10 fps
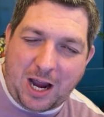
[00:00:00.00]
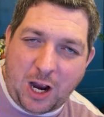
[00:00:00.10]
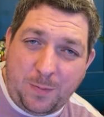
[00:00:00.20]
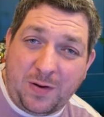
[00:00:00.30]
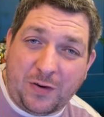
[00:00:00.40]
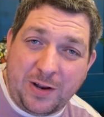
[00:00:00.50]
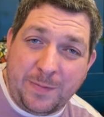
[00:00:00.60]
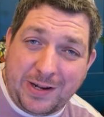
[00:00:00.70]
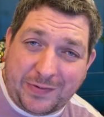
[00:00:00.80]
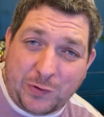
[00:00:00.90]
I hope you find
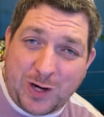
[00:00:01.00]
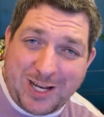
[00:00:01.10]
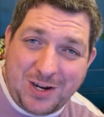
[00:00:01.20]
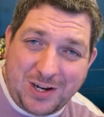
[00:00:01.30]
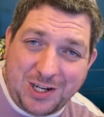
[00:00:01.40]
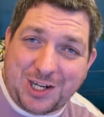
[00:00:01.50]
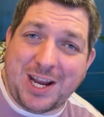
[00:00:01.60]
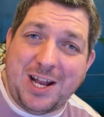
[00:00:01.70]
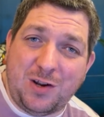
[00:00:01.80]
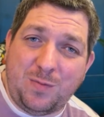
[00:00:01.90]
them useful and you can
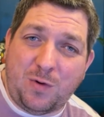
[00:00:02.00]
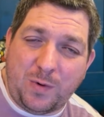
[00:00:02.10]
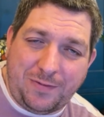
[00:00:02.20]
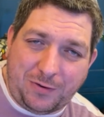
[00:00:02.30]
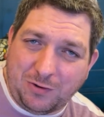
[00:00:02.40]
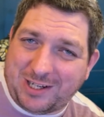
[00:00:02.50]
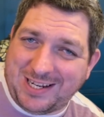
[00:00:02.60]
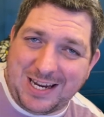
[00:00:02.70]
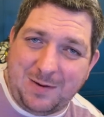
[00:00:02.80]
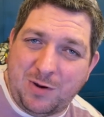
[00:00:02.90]
share them with your
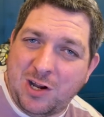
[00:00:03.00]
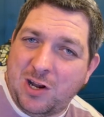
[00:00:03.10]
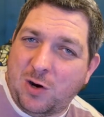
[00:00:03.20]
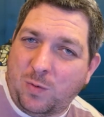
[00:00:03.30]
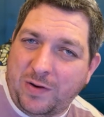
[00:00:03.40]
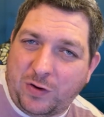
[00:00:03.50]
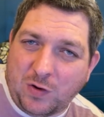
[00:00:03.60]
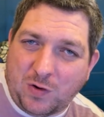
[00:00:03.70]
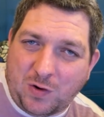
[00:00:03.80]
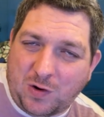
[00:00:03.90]
team with
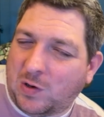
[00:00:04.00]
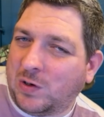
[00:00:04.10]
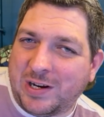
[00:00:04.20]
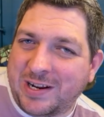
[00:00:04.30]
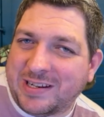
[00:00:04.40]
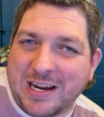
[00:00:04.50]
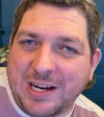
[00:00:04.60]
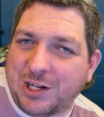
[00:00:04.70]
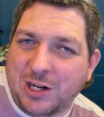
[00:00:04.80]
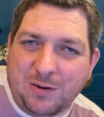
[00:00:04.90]
your
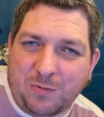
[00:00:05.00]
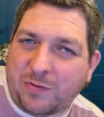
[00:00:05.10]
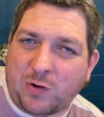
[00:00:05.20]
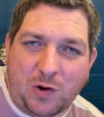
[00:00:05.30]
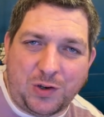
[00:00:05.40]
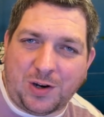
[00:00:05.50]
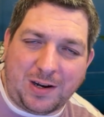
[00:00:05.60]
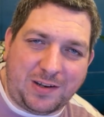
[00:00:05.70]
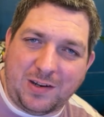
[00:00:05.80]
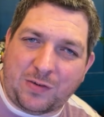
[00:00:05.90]
organization, with
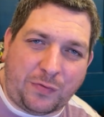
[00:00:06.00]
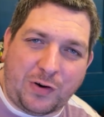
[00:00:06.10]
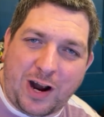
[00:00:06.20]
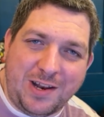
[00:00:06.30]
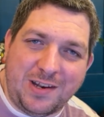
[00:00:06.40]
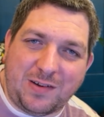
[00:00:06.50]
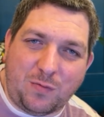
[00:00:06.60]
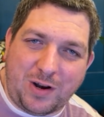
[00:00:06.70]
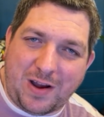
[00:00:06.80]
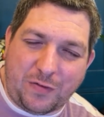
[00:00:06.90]
contractors, friends,
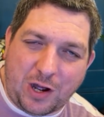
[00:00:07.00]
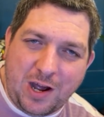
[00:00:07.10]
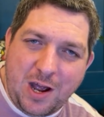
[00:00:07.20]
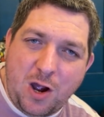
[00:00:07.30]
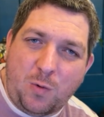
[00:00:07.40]
whatever.